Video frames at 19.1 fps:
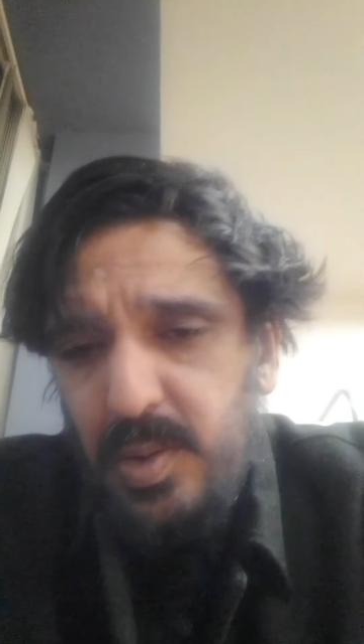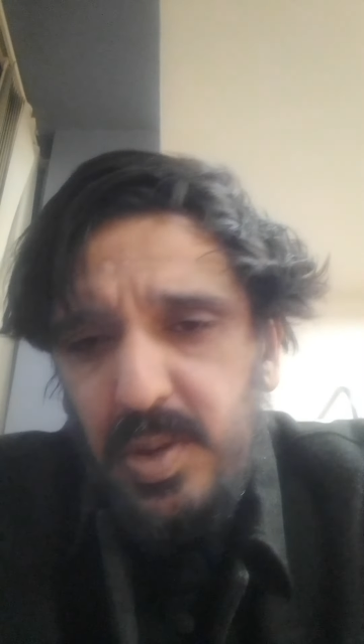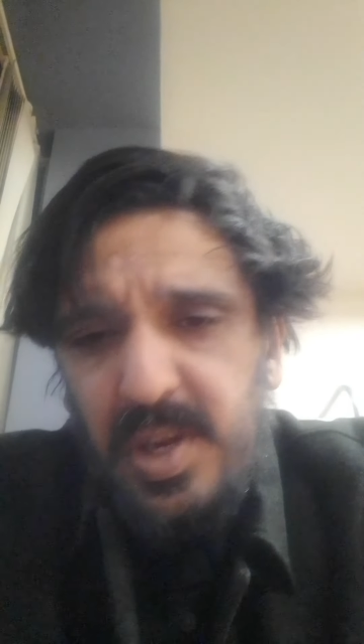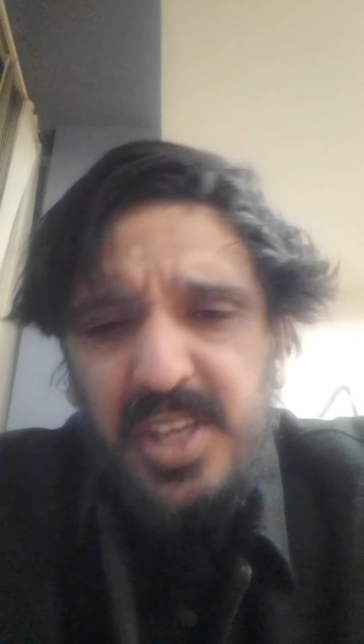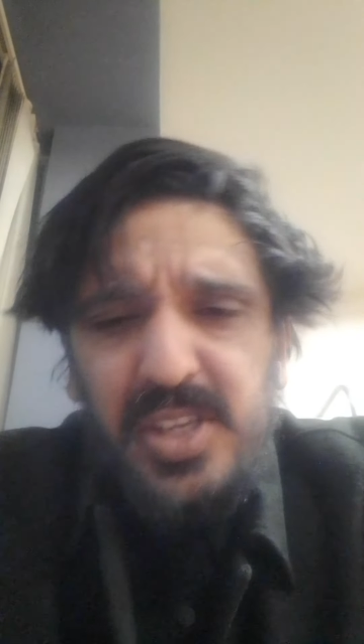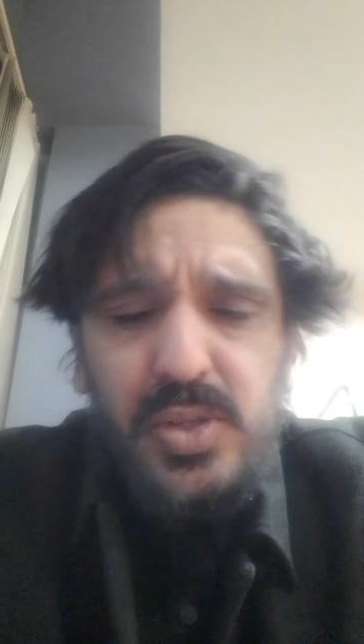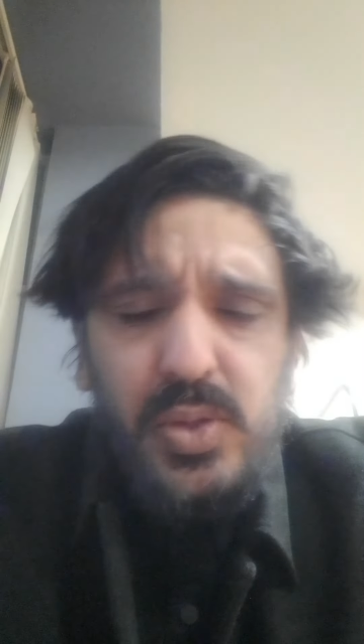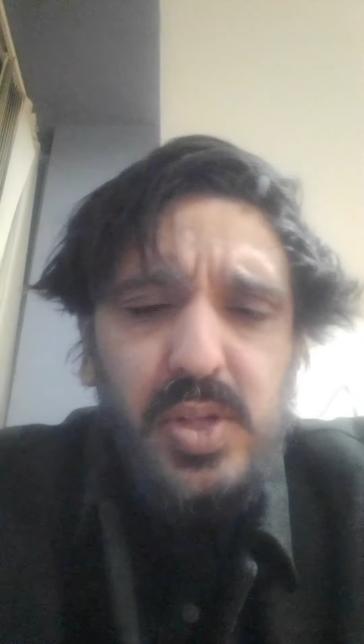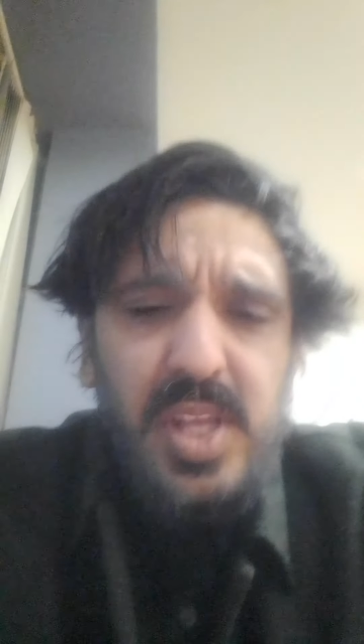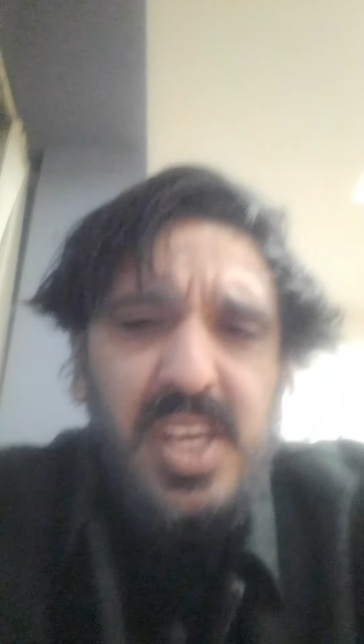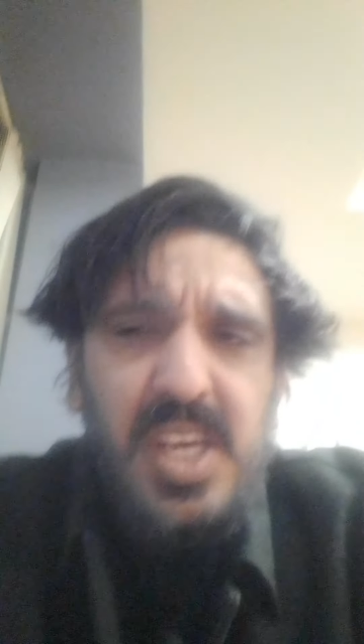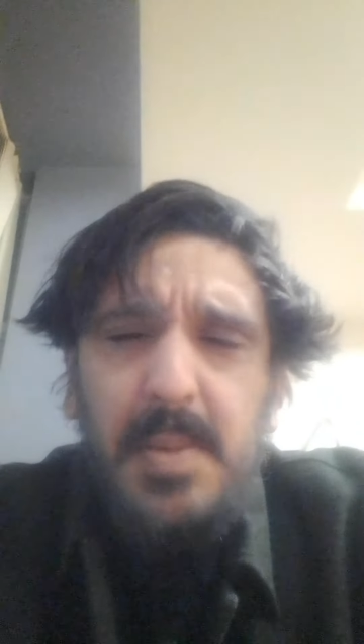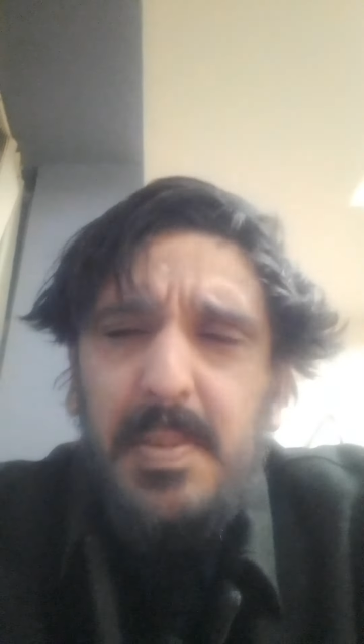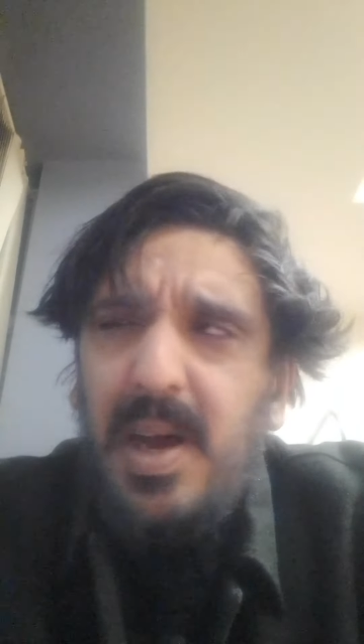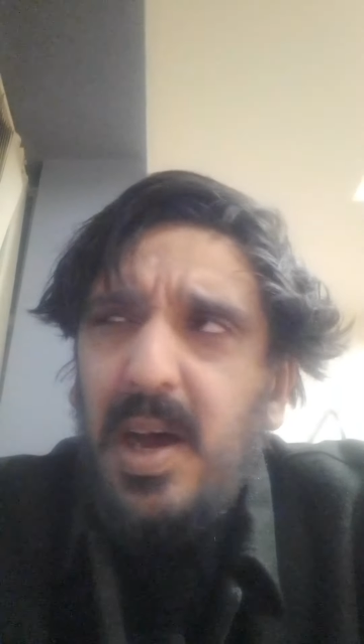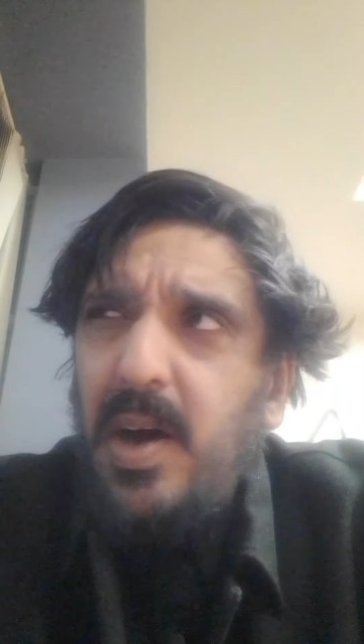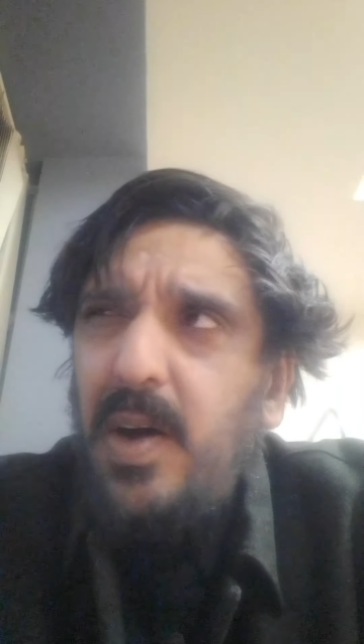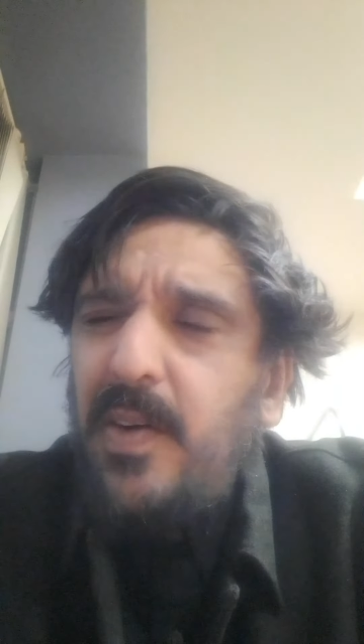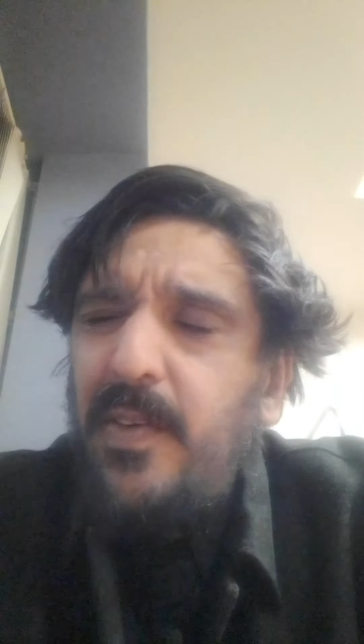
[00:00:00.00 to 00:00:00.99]
Let's think
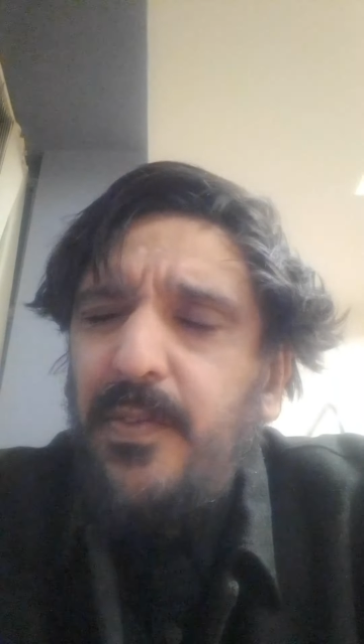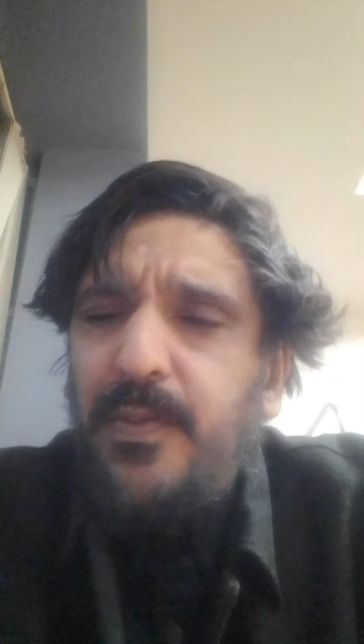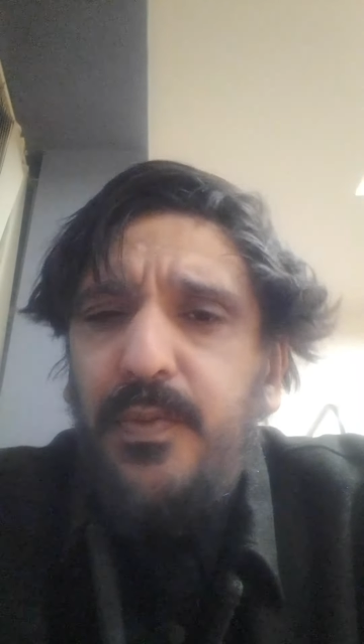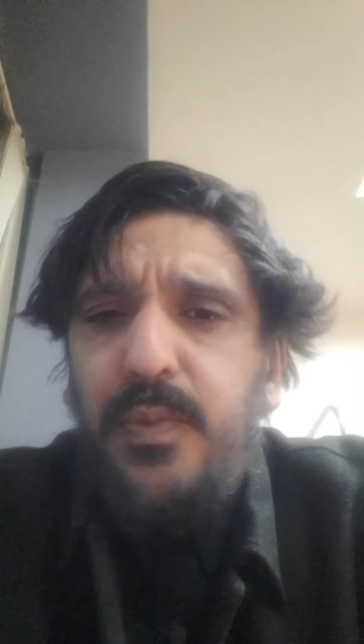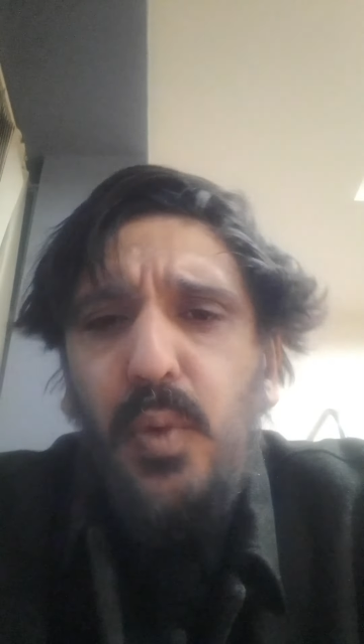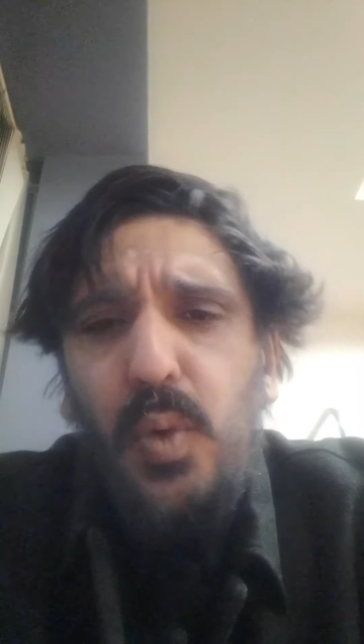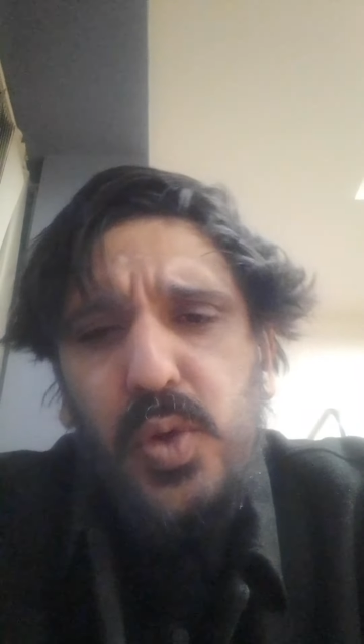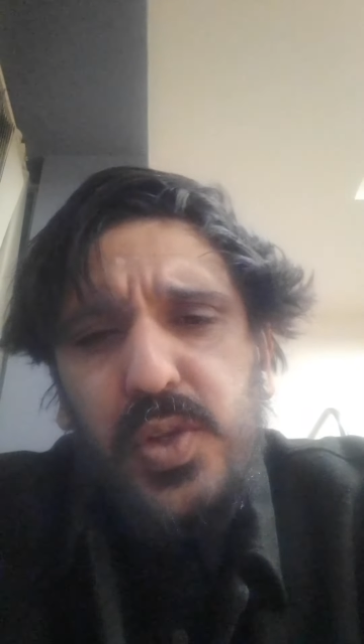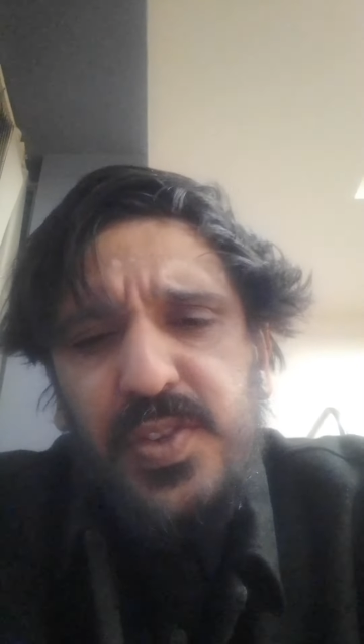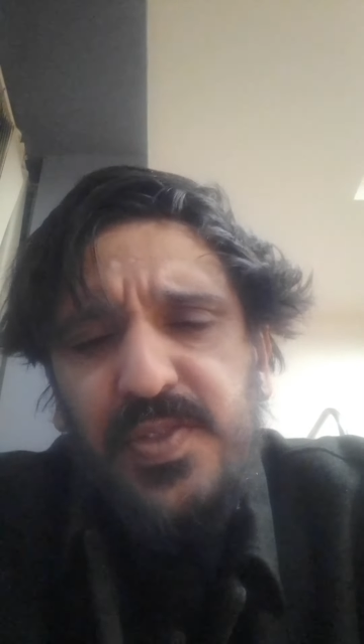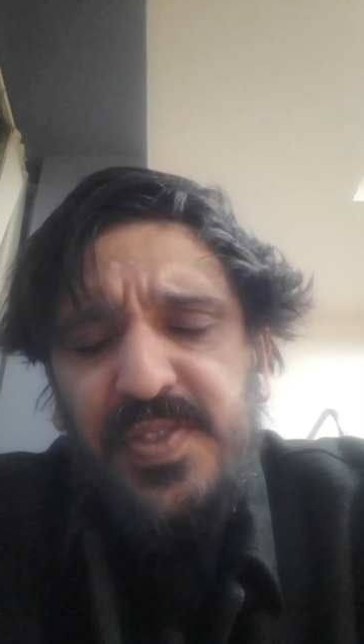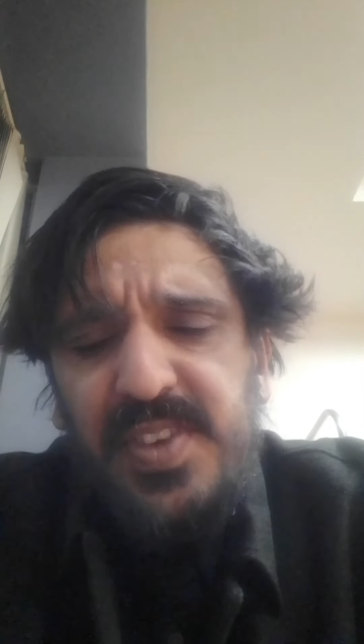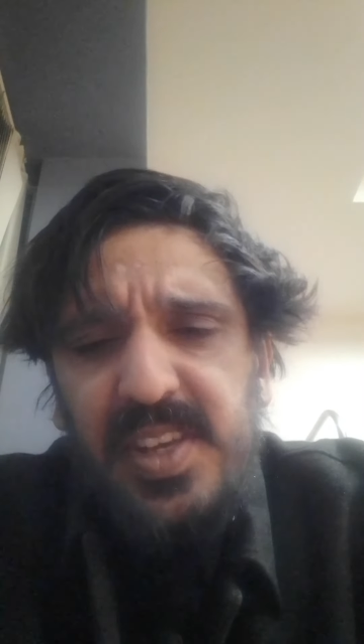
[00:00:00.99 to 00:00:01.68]
about force